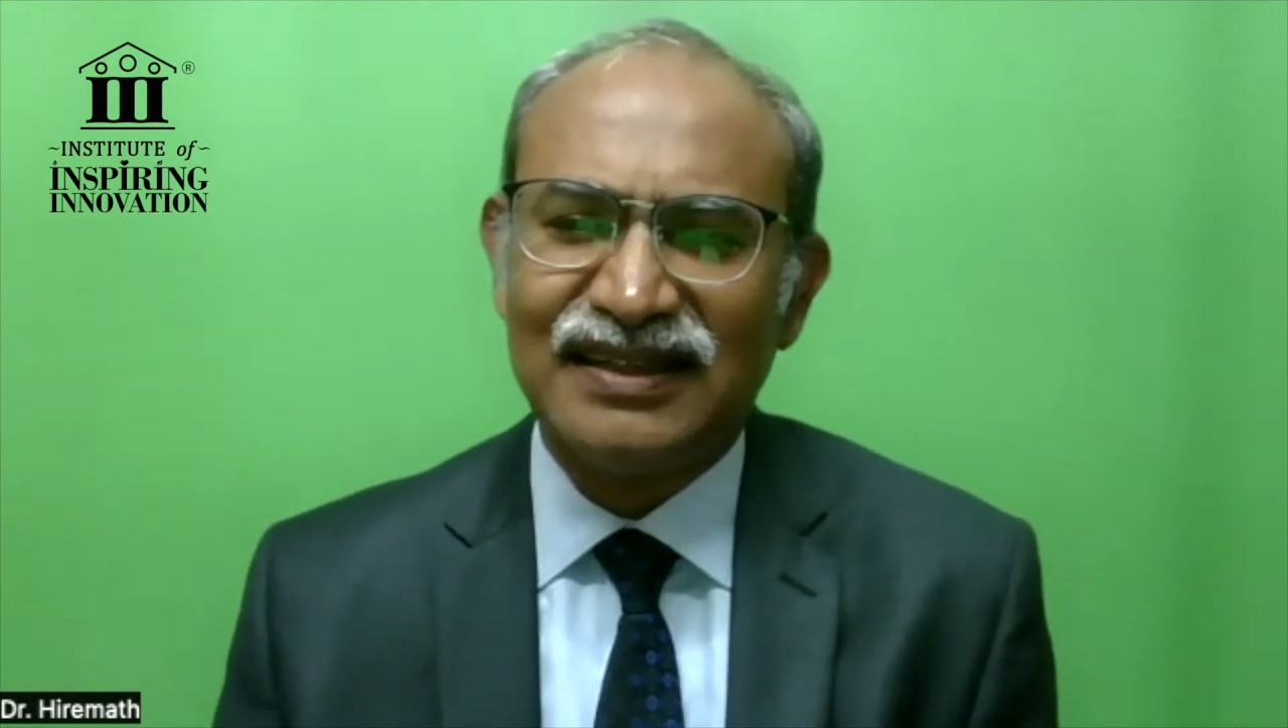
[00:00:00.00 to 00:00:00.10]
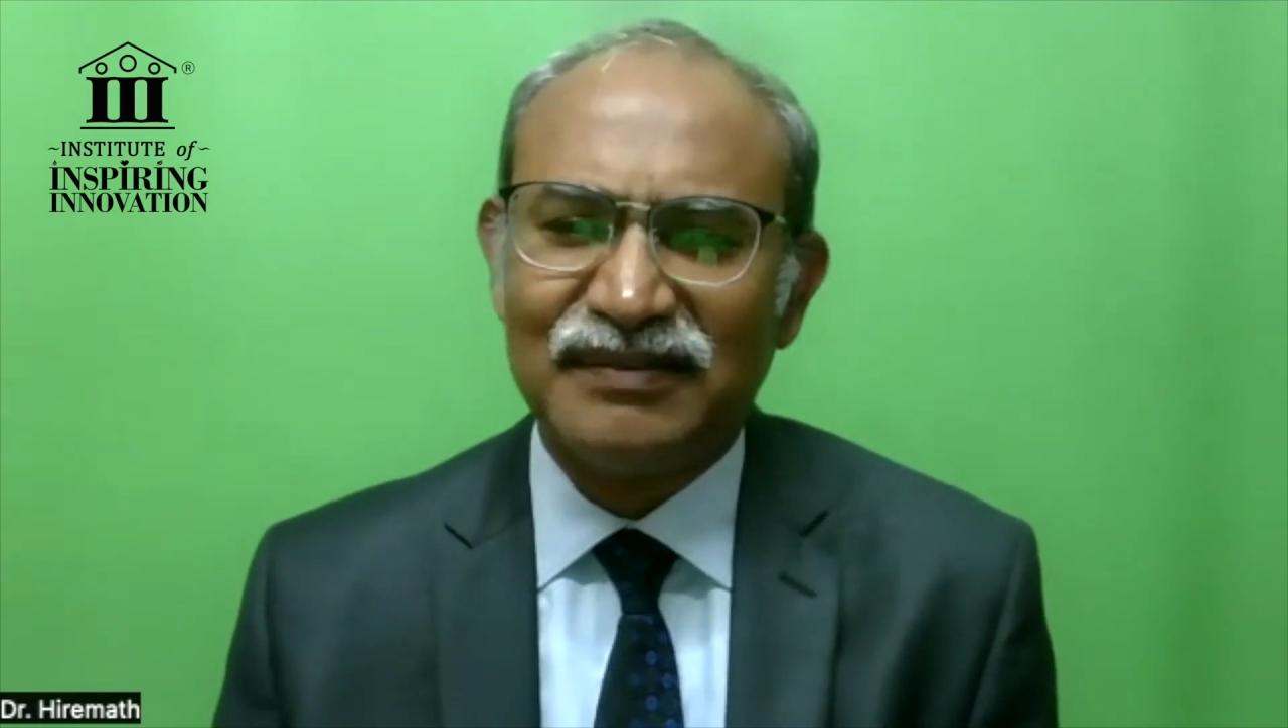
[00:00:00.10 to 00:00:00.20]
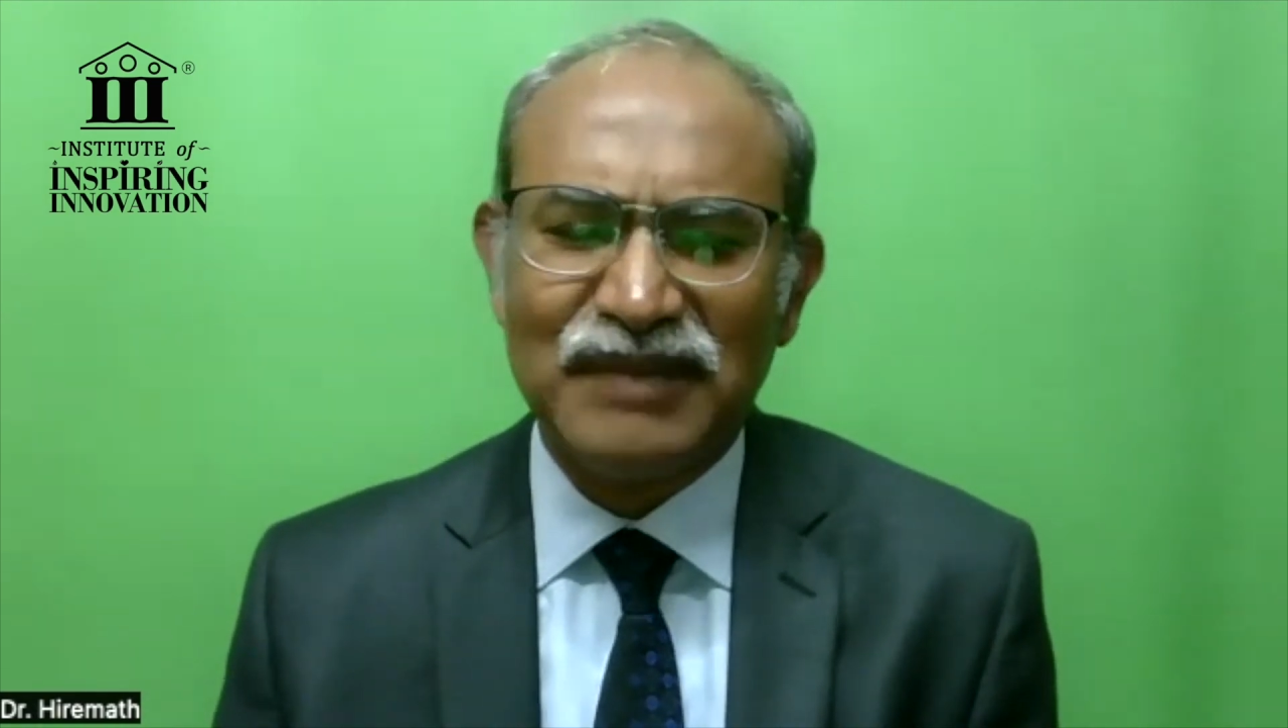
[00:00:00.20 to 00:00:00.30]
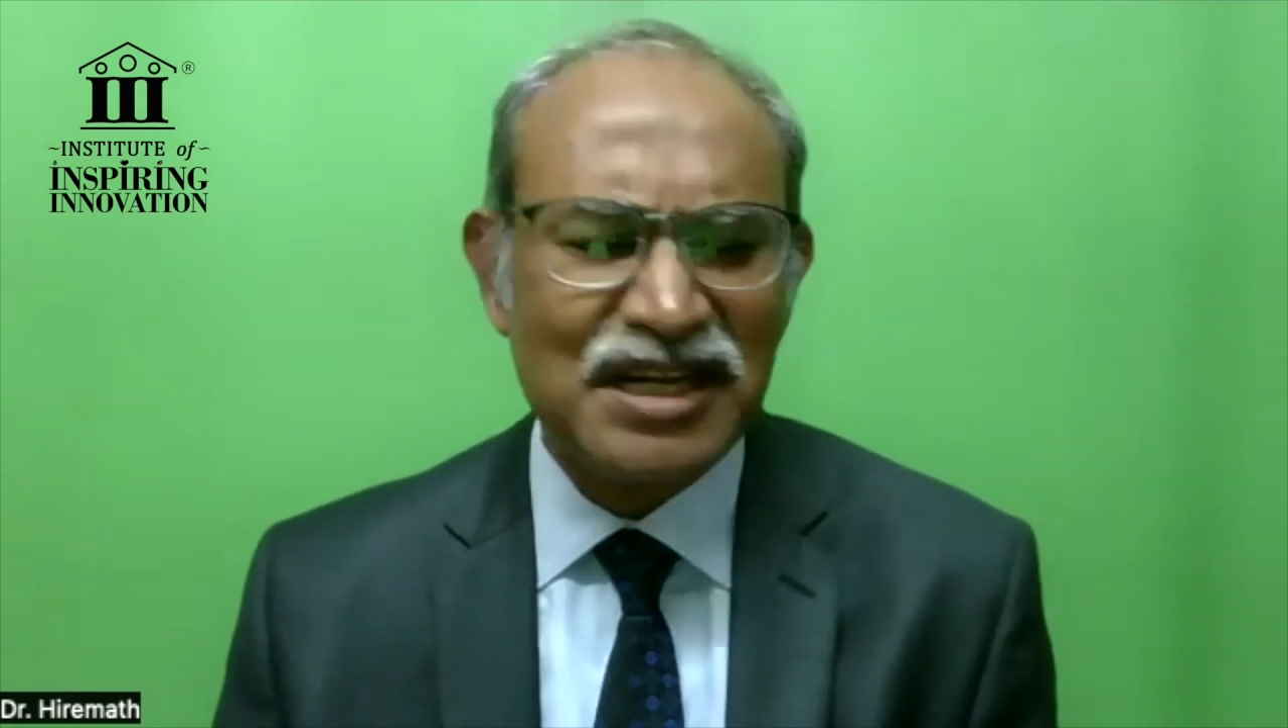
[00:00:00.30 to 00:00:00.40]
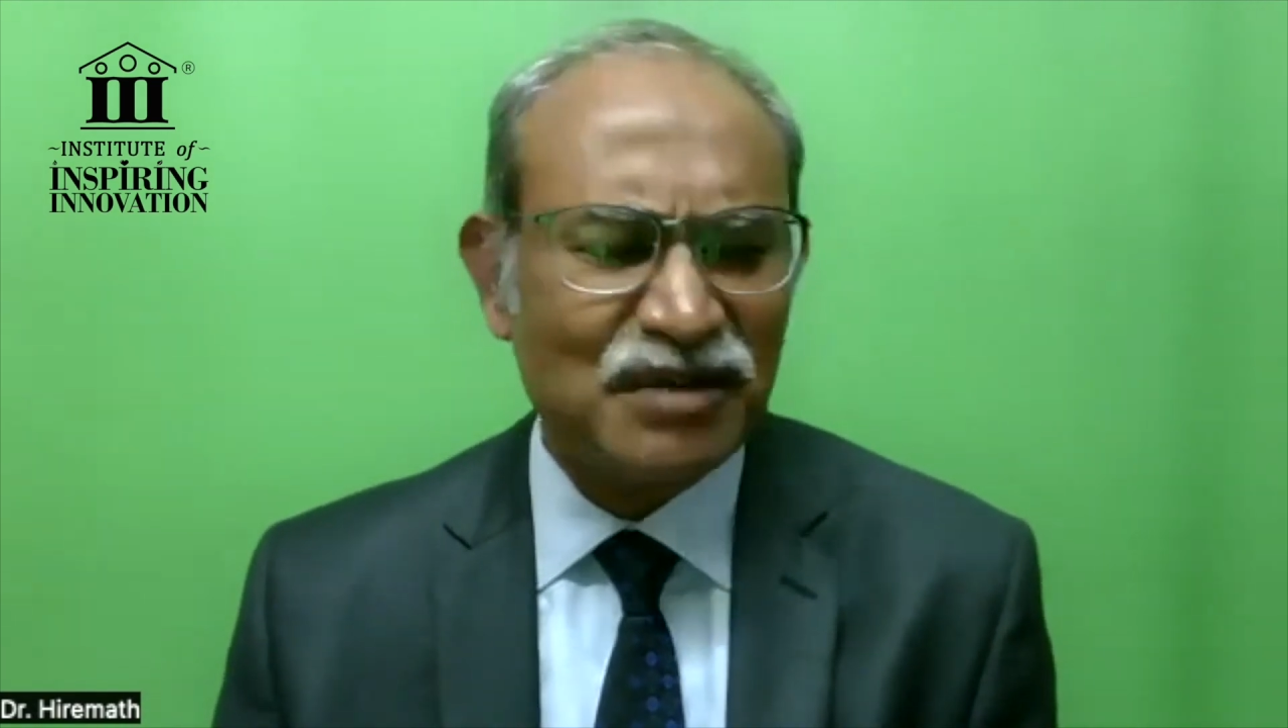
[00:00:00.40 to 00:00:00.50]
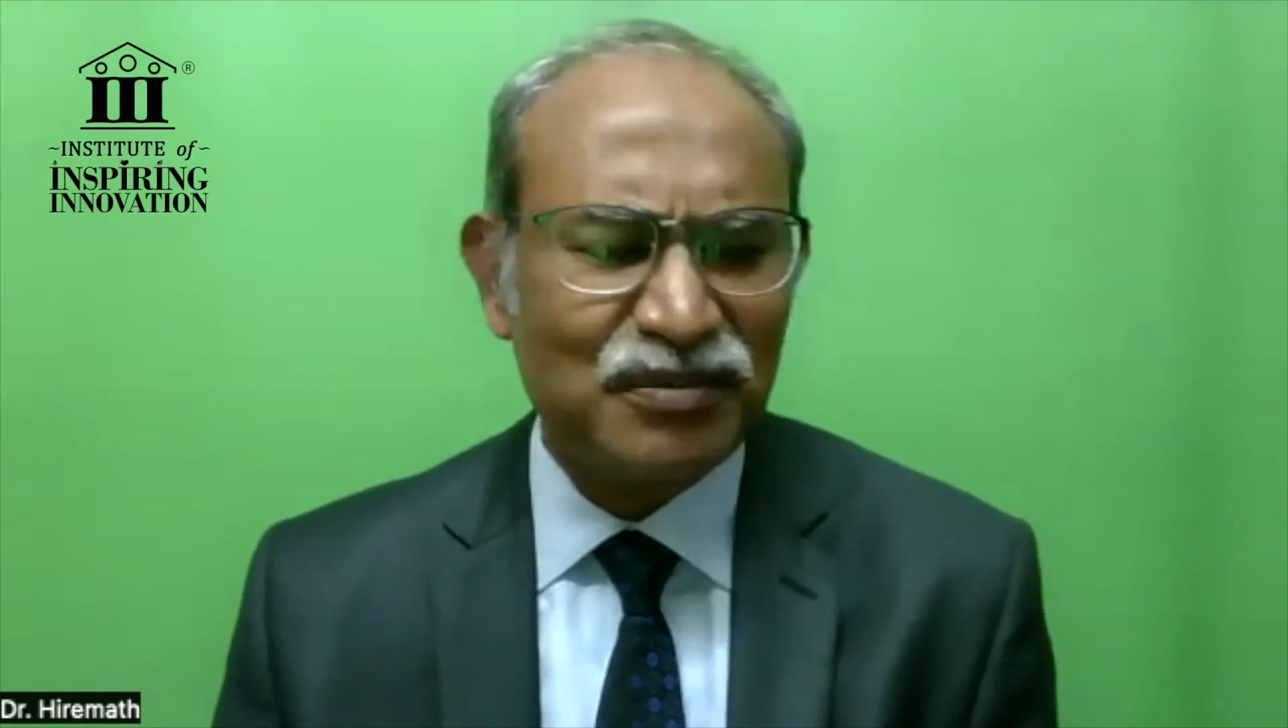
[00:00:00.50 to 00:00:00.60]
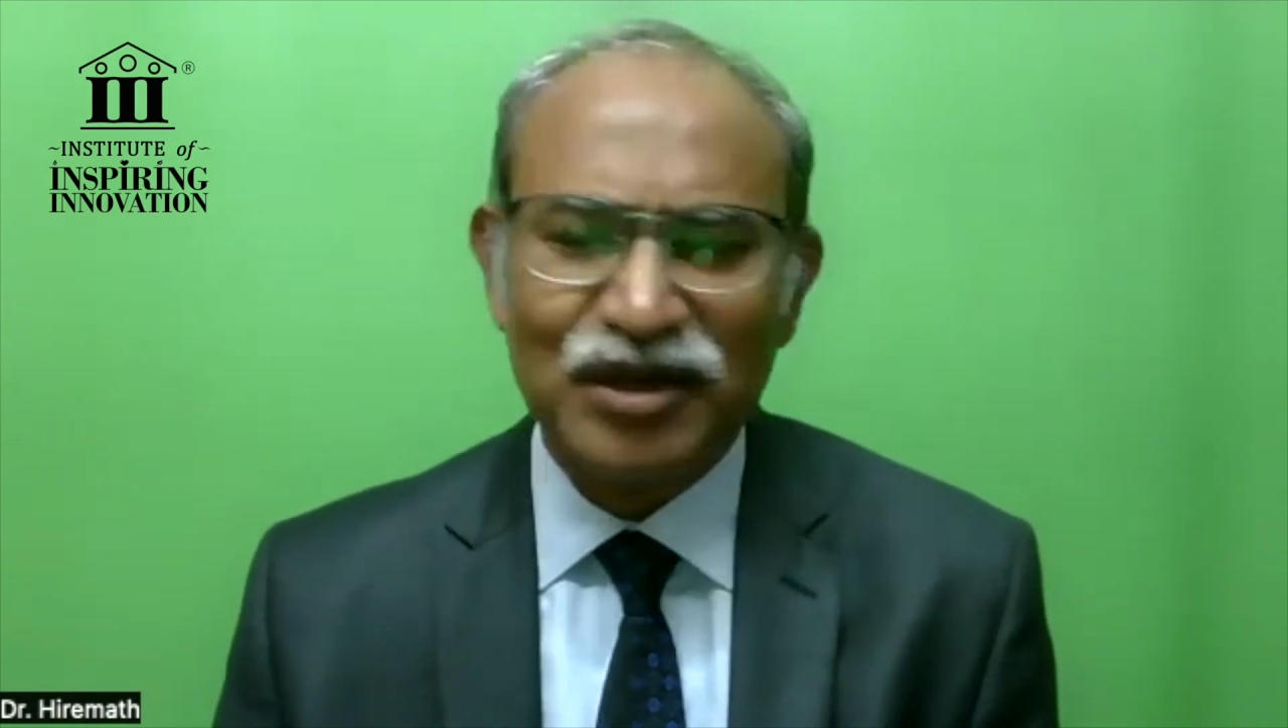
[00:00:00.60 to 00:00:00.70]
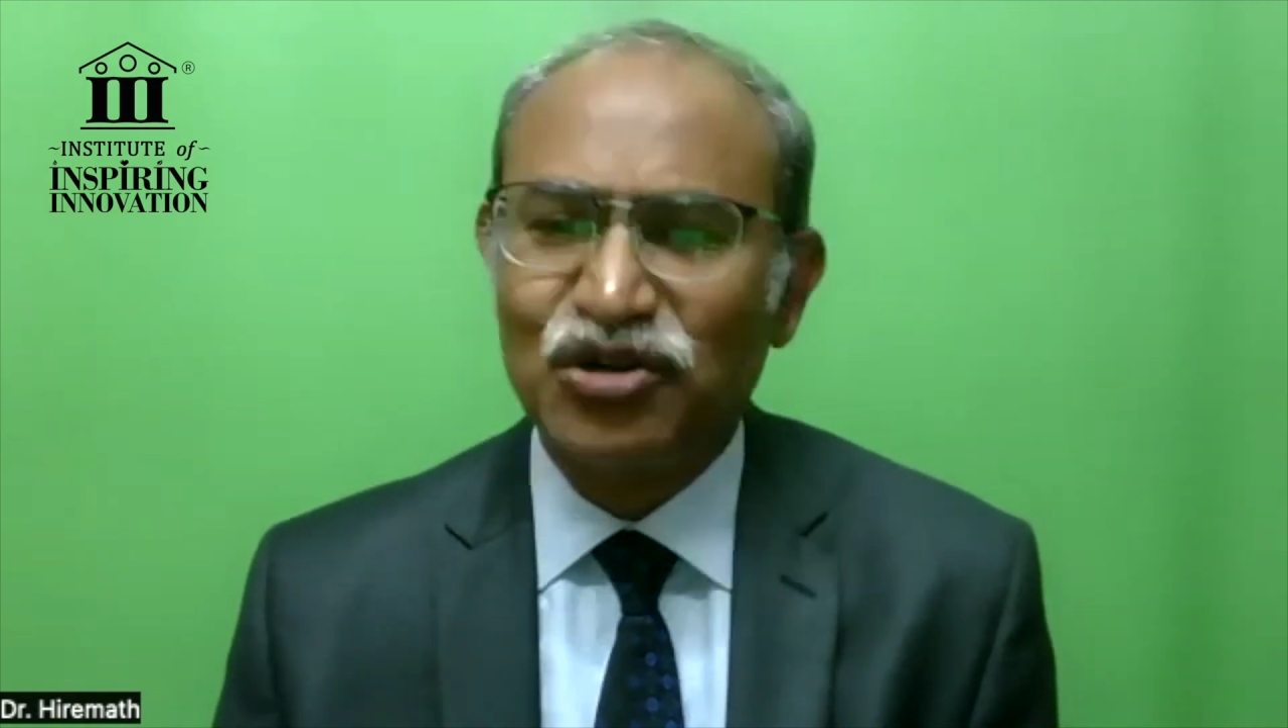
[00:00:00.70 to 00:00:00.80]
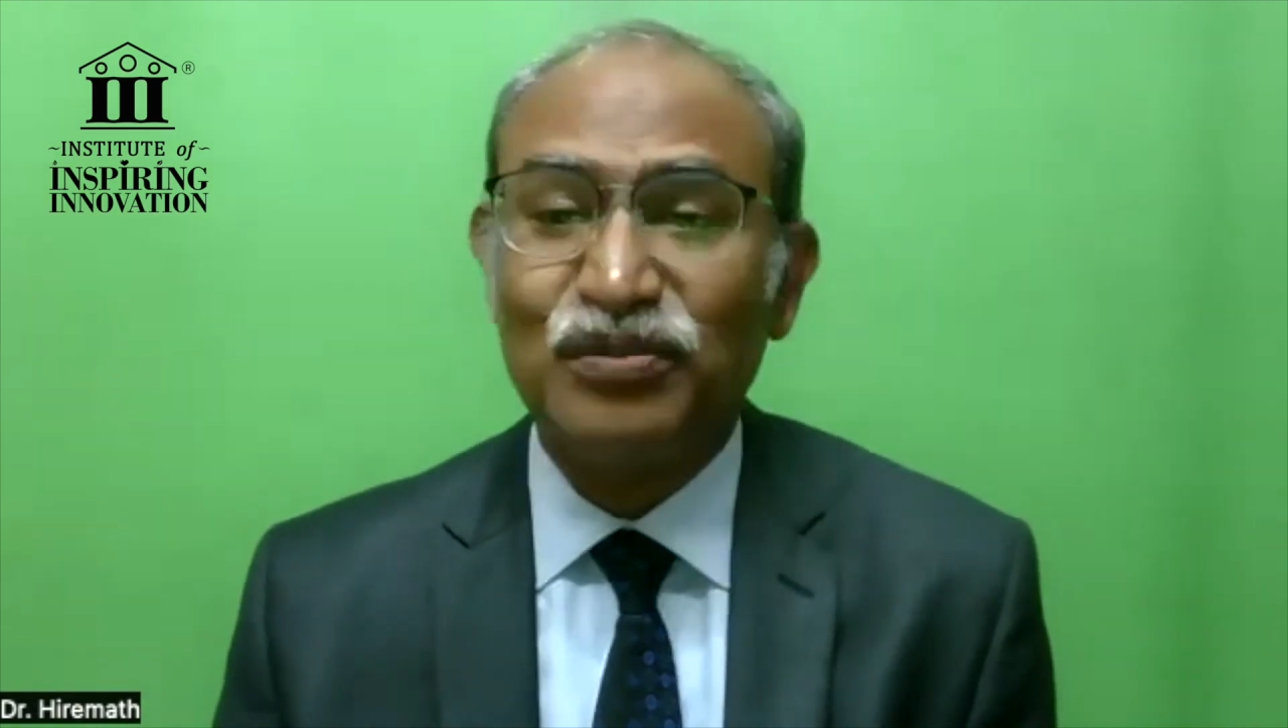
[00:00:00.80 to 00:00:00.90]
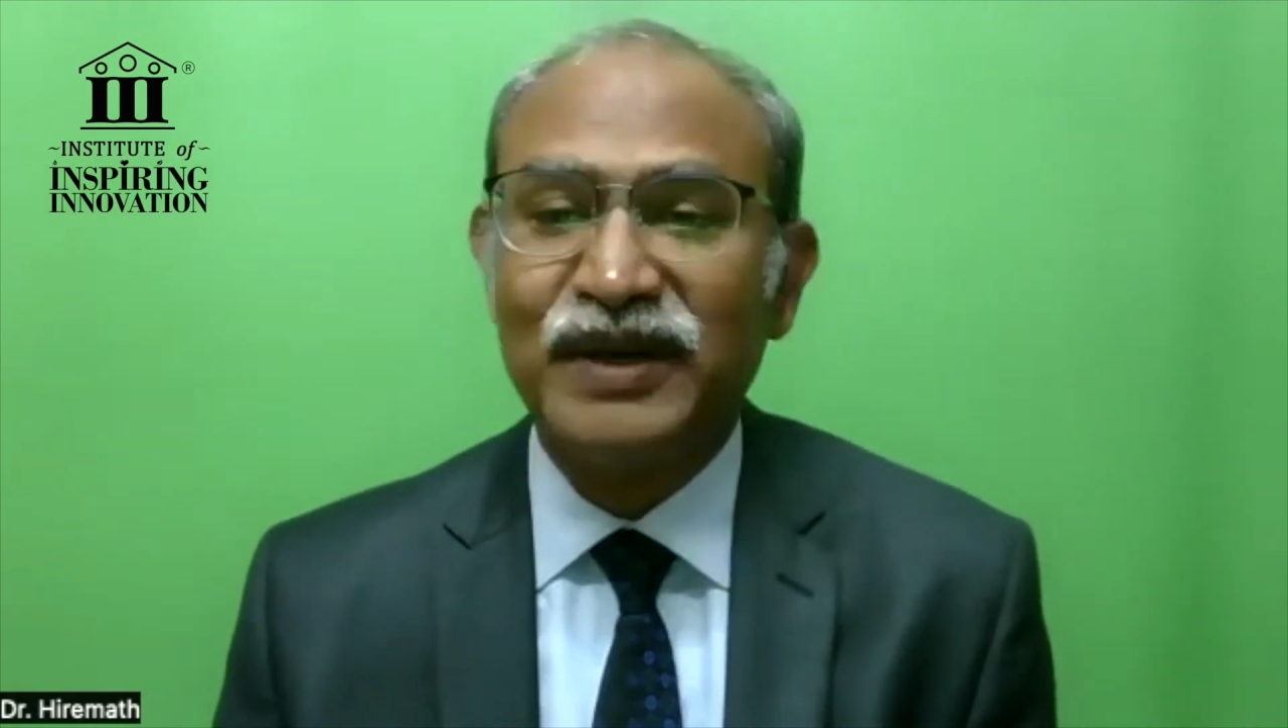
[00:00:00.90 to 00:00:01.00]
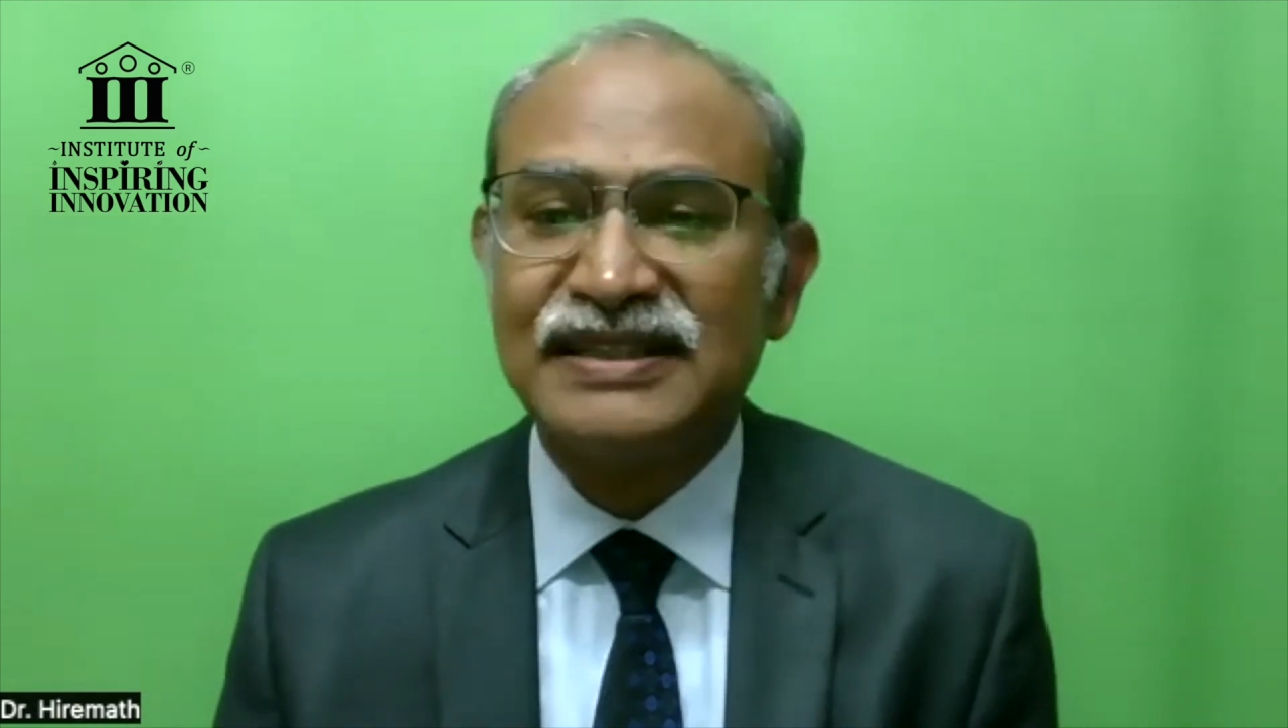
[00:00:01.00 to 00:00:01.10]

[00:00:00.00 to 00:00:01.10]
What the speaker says: multiple tubings,